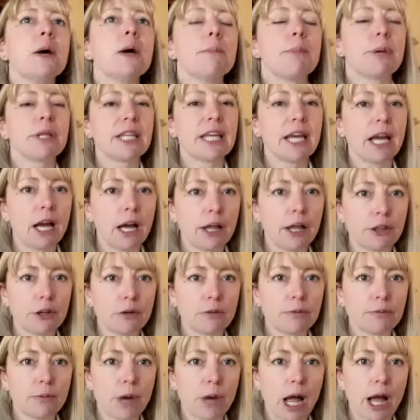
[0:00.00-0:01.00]
But the
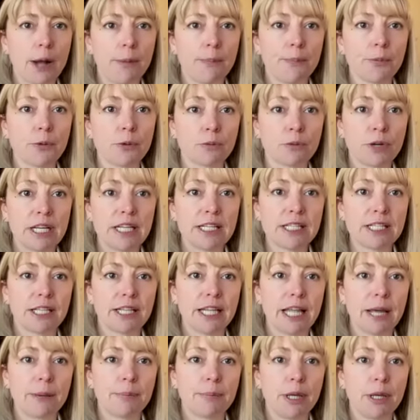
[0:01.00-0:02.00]
other
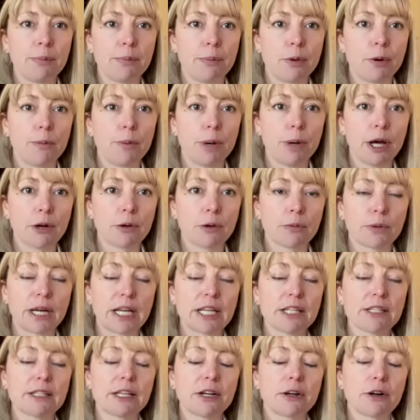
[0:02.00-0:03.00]
reason that people bottle
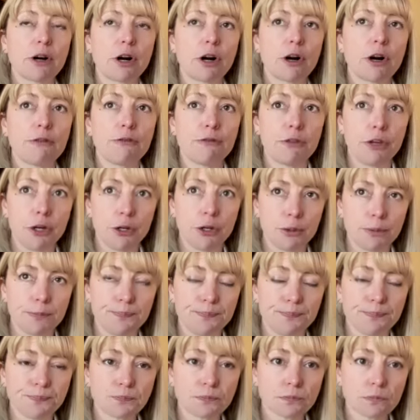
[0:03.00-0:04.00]
raise, there are a few.
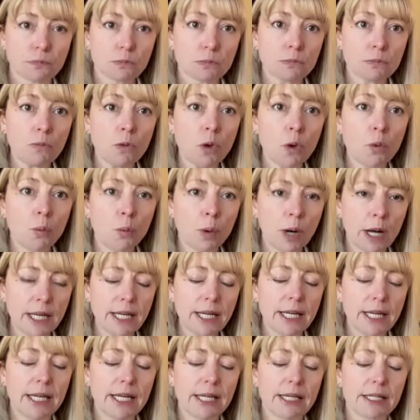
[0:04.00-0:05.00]

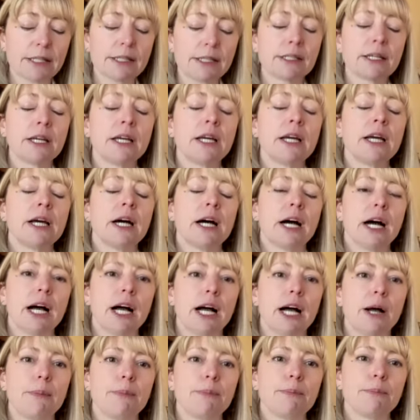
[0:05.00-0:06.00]
One is
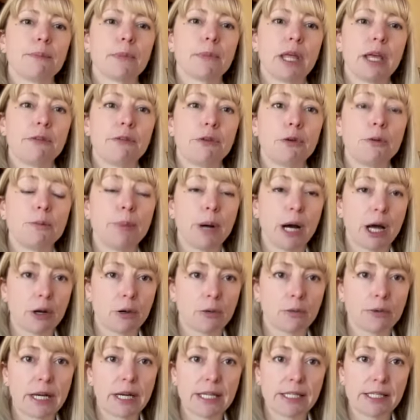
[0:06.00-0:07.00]
if you
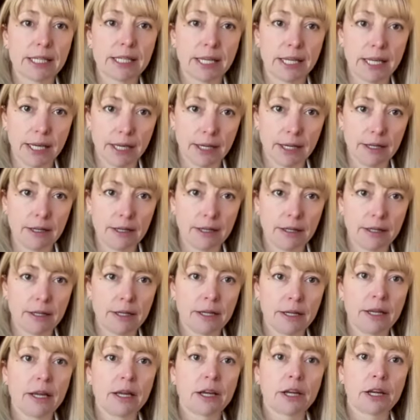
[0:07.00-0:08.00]
bottle raise a kid,
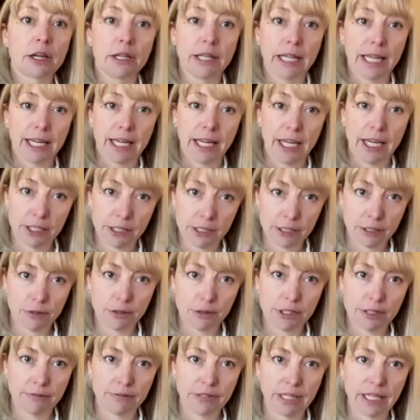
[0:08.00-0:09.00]
like
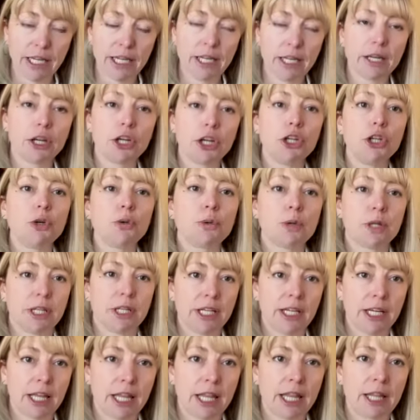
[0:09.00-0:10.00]
exclusively, you
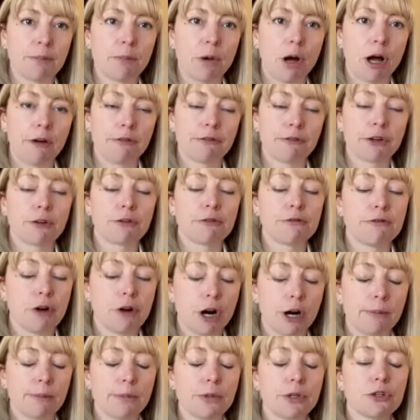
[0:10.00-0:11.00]
can get them off your
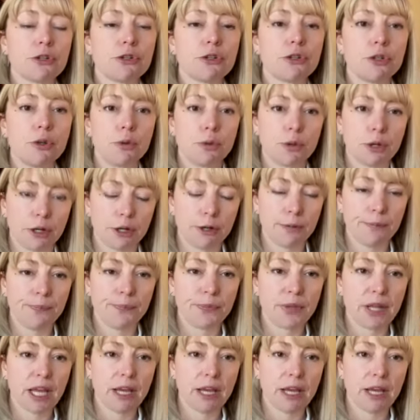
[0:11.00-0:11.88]
farm sooner